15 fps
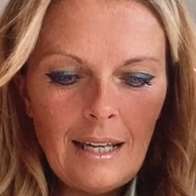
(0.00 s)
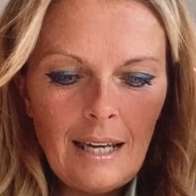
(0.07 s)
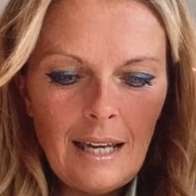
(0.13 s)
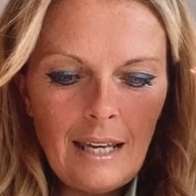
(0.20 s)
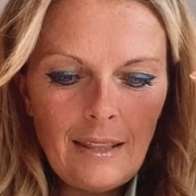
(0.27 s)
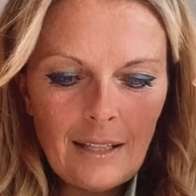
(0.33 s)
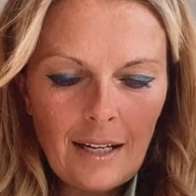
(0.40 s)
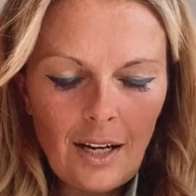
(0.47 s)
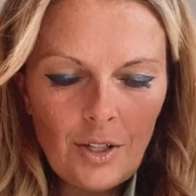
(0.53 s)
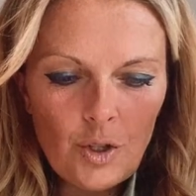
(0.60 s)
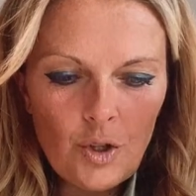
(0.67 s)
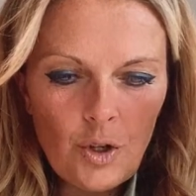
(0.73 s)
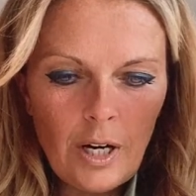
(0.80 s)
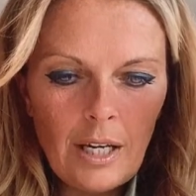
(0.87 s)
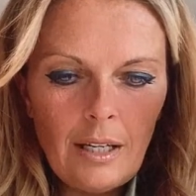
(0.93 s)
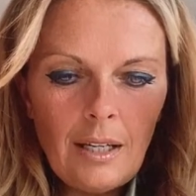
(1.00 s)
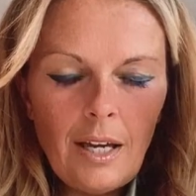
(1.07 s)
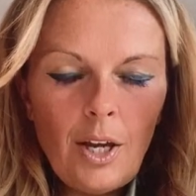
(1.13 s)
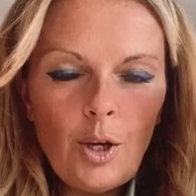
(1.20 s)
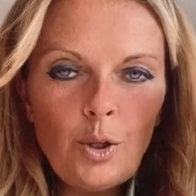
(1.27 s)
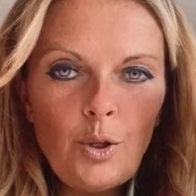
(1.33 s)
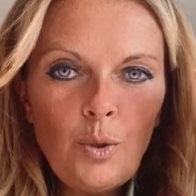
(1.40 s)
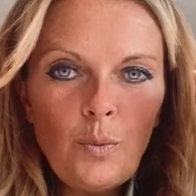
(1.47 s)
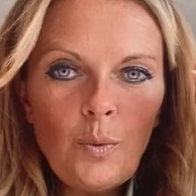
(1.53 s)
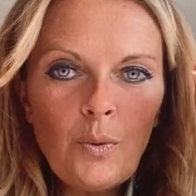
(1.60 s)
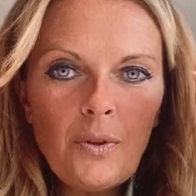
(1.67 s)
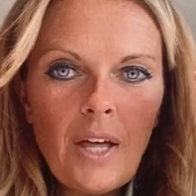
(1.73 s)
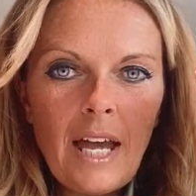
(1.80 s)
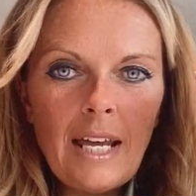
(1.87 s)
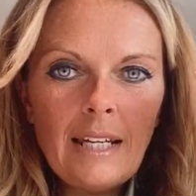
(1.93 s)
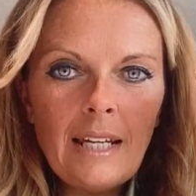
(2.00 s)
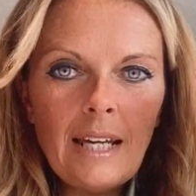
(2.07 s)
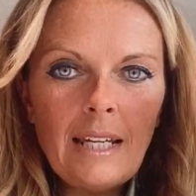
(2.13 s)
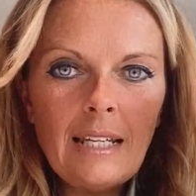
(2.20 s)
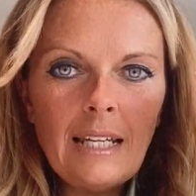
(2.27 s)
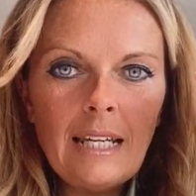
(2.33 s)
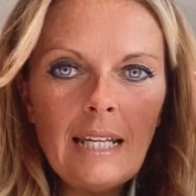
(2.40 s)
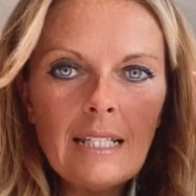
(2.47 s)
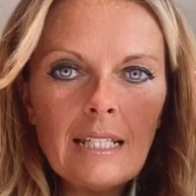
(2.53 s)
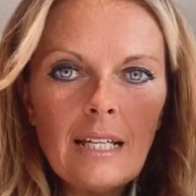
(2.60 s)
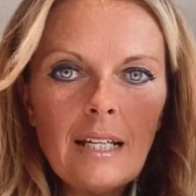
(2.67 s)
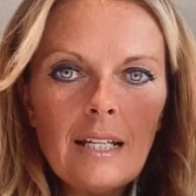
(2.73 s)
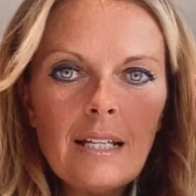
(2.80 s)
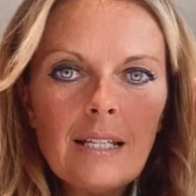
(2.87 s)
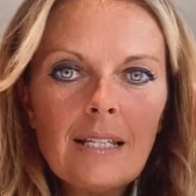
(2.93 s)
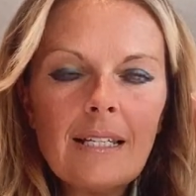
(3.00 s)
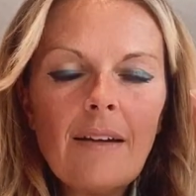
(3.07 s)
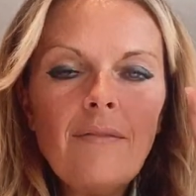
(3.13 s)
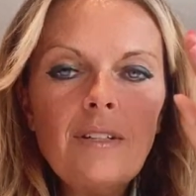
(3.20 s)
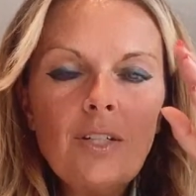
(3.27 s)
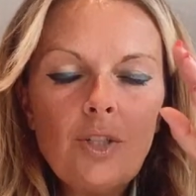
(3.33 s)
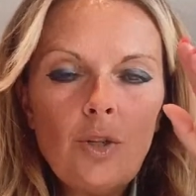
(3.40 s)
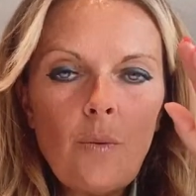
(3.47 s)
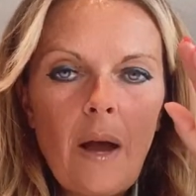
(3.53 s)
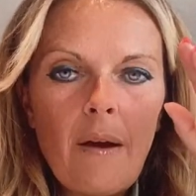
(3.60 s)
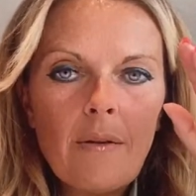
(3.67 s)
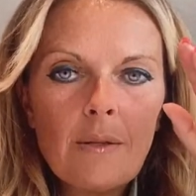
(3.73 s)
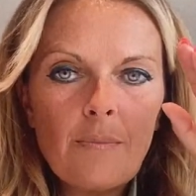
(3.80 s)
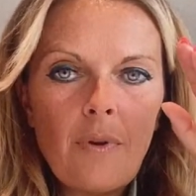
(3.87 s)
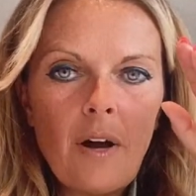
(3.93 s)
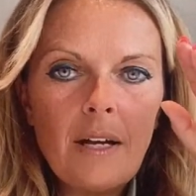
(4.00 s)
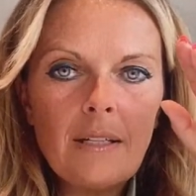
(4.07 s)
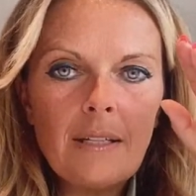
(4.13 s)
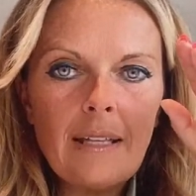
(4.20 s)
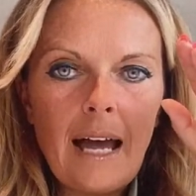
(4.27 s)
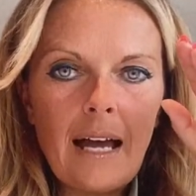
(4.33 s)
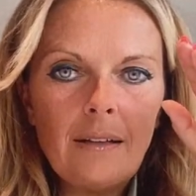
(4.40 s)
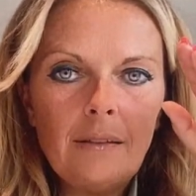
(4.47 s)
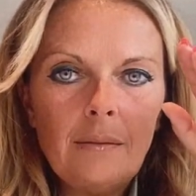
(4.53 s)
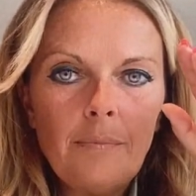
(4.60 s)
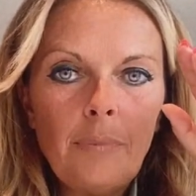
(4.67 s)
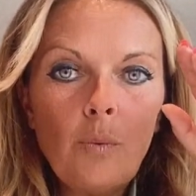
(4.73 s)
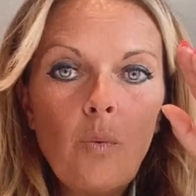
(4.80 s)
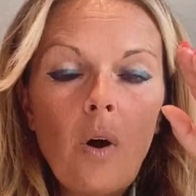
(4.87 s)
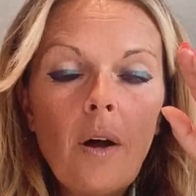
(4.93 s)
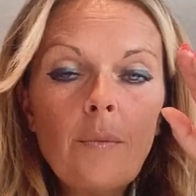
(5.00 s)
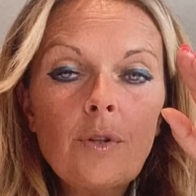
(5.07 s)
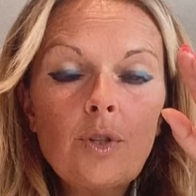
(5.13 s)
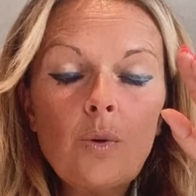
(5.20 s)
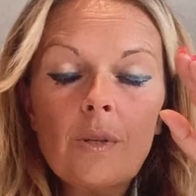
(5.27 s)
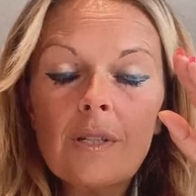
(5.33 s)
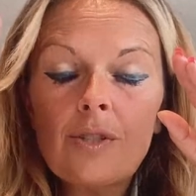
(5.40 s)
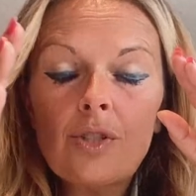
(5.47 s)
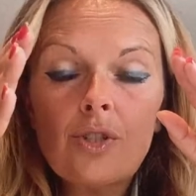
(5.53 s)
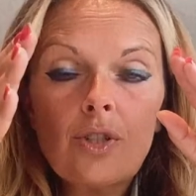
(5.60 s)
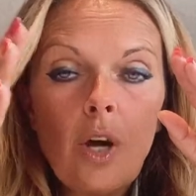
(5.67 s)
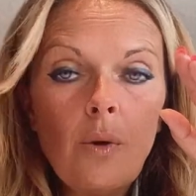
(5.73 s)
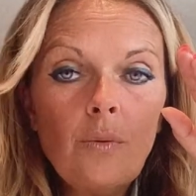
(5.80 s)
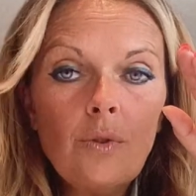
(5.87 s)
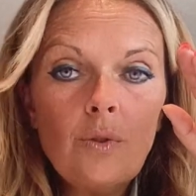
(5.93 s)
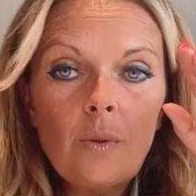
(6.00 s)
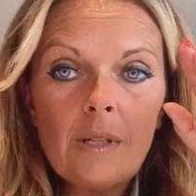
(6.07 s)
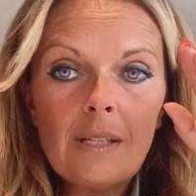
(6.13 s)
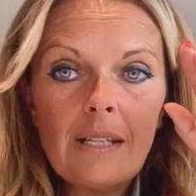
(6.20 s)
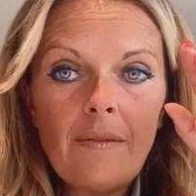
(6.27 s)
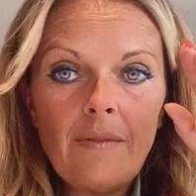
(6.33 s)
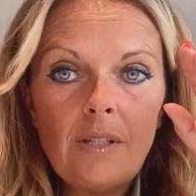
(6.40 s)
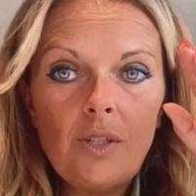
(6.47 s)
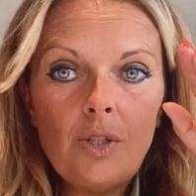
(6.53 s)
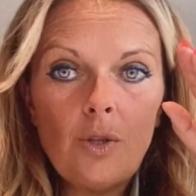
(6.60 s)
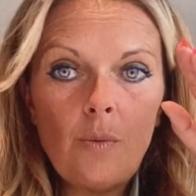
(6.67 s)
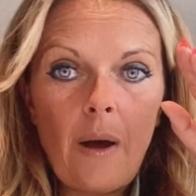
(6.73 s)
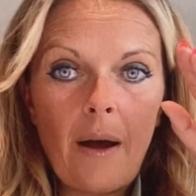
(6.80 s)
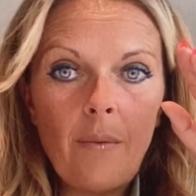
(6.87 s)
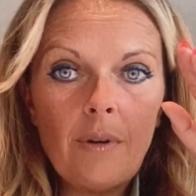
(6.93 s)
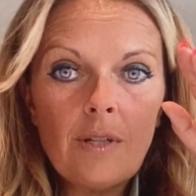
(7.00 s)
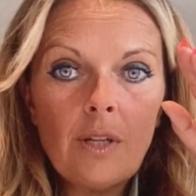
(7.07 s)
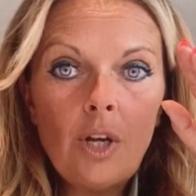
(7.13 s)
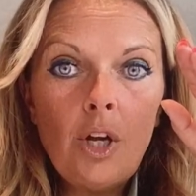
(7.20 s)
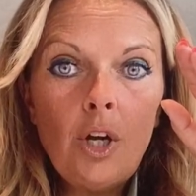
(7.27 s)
in the country, you will then need 72 hours prior to that. But what I would do is don't do it 72 hours.